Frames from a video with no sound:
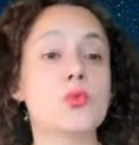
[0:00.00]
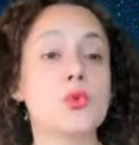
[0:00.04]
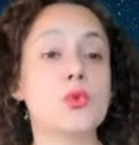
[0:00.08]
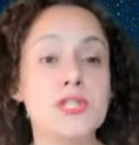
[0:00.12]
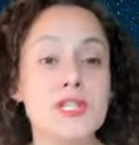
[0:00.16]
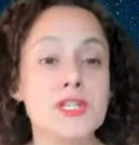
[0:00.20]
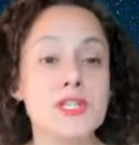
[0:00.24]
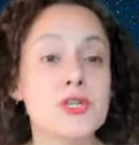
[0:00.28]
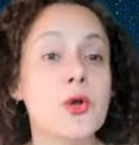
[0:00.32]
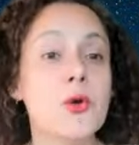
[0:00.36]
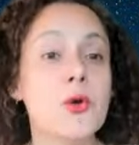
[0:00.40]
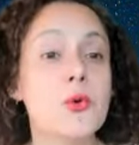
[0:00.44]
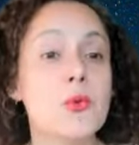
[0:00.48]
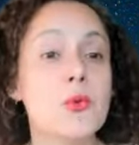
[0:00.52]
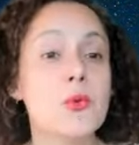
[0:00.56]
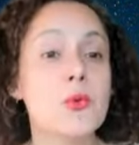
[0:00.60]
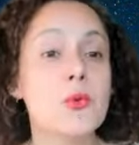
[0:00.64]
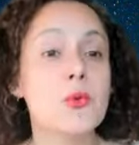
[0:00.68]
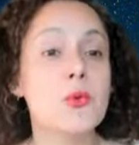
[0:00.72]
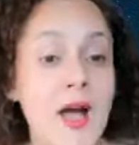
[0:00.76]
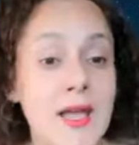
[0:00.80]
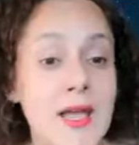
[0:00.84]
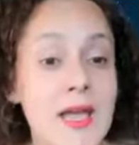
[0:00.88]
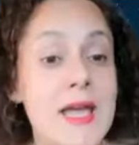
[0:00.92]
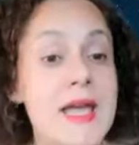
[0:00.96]
really know
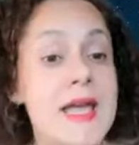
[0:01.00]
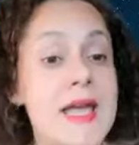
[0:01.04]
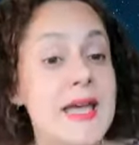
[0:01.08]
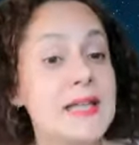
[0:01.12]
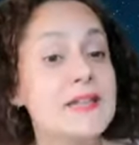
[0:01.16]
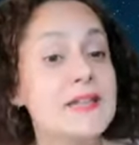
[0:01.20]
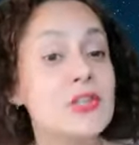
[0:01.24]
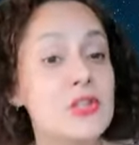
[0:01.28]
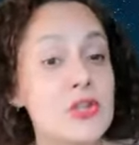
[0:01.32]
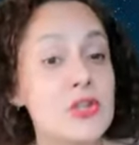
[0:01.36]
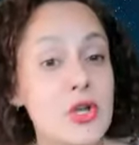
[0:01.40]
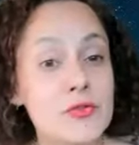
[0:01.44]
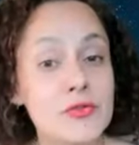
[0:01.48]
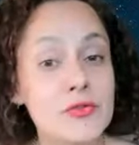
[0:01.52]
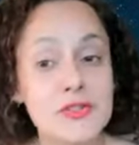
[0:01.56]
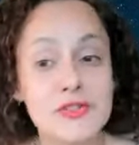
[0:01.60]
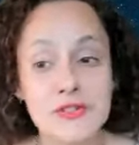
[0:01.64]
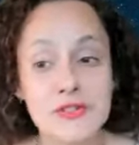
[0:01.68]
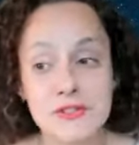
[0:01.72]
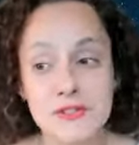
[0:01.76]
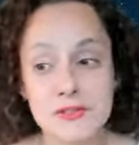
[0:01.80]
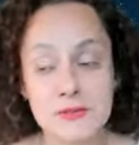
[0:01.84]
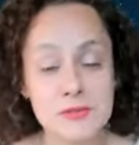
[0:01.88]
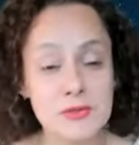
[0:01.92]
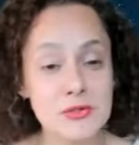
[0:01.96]
why. It's a nervous
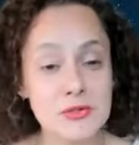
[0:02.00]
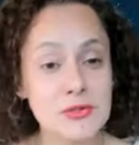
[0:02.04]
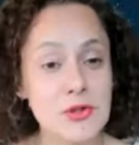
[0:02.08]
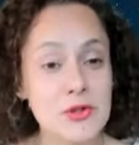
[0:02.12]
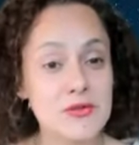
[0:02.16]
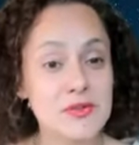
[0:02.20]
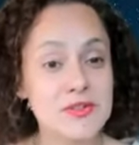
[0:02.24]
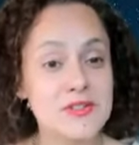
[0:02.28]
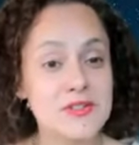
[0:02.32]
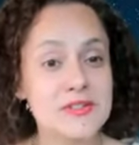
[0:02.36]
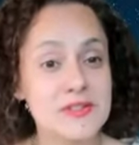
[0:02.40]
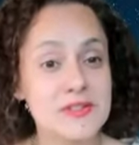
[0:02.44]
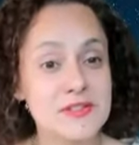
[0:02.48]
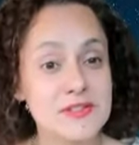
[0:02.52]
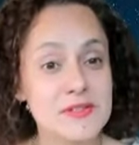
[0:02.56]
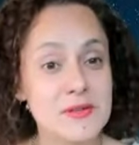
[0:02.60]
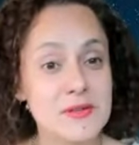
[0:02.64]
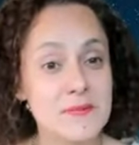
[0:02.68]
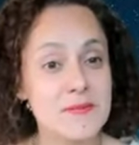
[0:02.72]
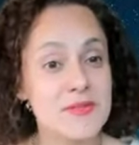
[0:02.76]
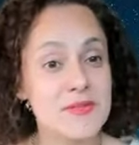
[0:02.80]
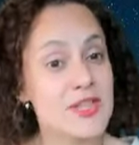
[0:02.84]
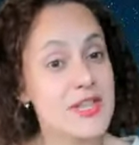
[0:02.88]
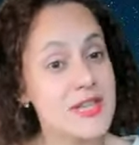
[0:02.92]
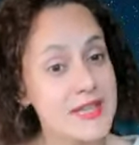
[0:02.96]
system to nervous yes. system
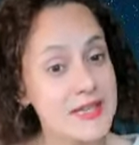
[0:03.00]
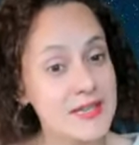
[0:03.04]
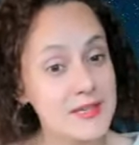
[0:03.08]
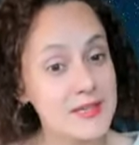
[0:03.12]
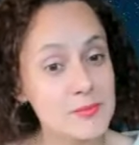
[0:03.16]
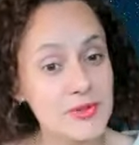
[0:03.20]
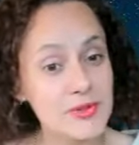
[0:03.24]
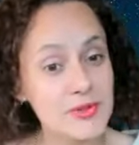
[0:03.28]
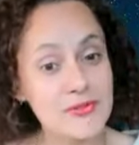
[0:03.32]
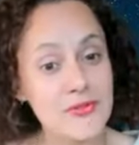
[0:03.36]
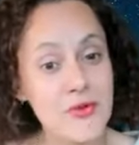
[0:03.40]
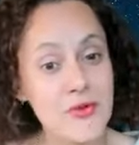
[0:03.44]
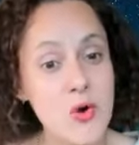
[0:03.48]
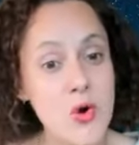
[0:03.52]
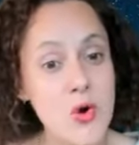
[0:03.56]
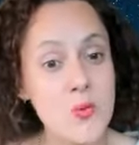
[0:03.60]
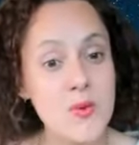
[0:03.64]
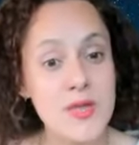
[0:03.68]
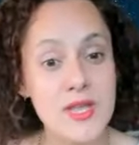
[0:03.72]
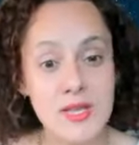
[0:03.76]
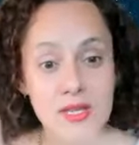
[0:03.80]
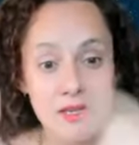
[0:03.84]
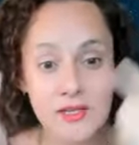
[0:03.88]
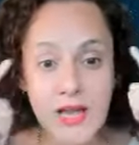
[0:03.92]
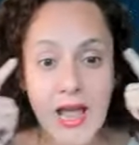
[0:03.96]
thing before
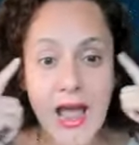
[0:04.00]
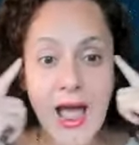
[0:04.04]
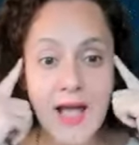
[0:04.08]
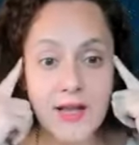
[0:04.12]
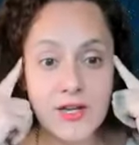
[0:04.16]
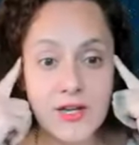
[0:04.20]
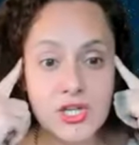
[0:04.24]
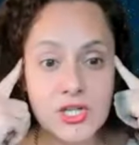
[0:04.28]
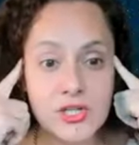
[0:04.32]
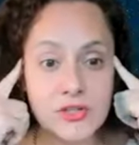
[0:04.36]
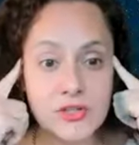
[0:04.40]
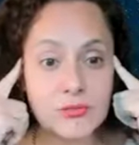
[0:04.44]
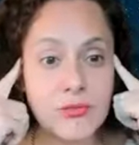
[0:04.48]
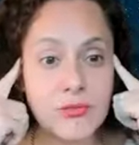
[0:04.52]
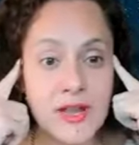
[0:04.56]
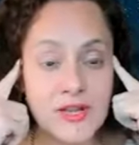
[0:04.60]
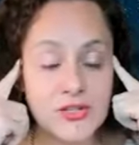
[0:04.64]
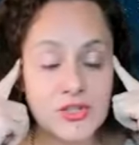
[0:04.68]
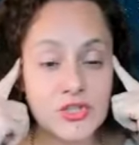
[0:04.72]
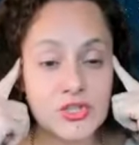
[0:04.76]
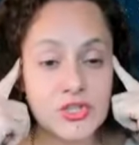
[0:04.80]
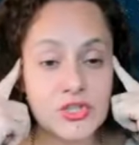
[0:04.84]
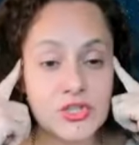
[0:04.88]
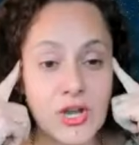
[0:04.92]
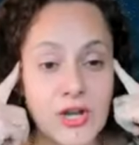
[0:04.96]
we can actually
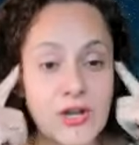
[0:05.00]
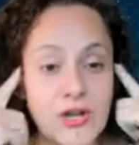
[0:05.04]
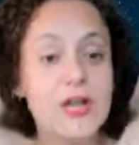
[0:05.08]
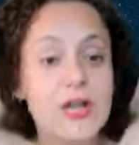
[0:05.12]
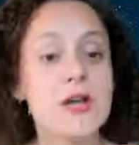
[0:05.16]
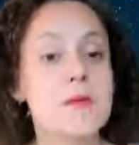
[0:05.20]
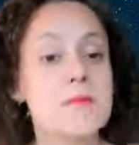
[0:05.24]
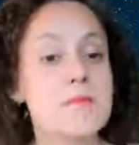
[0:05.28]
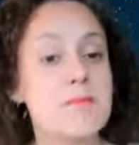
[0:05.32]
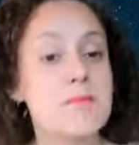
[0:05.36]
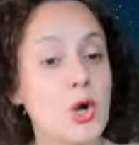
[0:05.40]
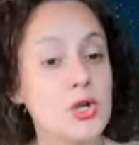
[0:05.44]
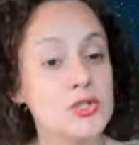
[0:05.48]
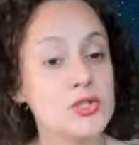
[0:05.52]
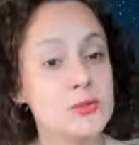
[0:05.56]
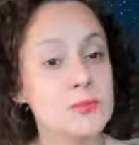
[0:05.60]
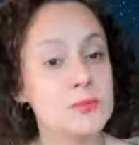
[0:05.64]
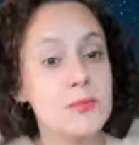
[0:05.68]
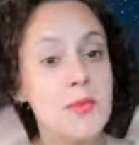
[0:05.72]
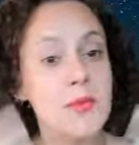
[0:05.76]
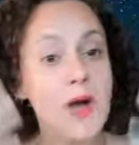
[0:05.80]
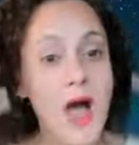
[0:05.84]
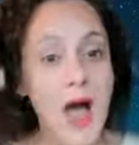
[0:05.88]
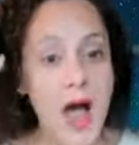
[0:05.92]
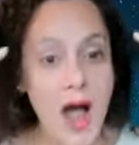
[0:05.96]
register
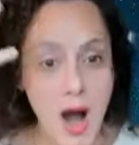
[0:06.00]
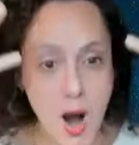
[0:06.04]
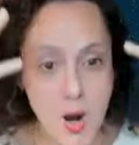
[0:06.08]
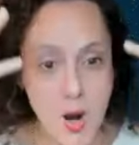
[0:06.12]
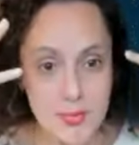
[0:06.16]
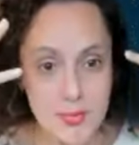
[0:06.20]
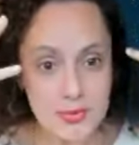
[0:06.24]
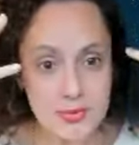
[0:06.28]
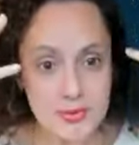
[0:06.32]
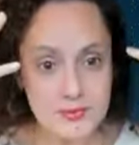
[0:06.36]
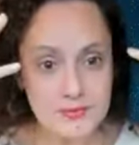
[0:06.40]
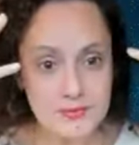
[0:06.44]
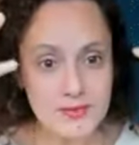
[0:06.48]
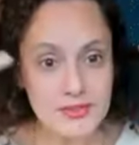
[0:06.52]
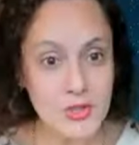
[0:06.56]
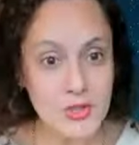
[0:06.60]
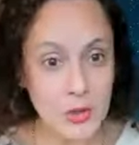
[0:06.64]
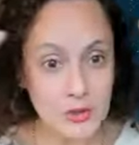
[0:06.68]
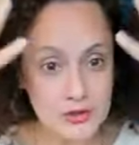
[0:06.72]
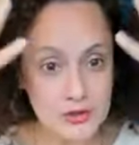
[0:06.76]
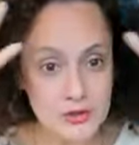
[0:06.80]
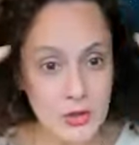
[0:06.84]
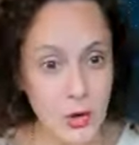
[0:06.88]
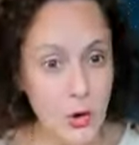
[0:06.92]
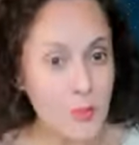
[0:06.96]
bottom up,
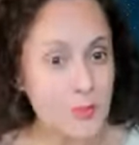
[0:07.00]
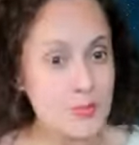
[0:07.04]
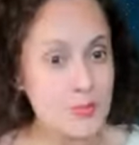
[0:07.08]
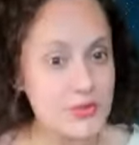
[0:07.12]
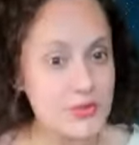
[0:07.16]
not top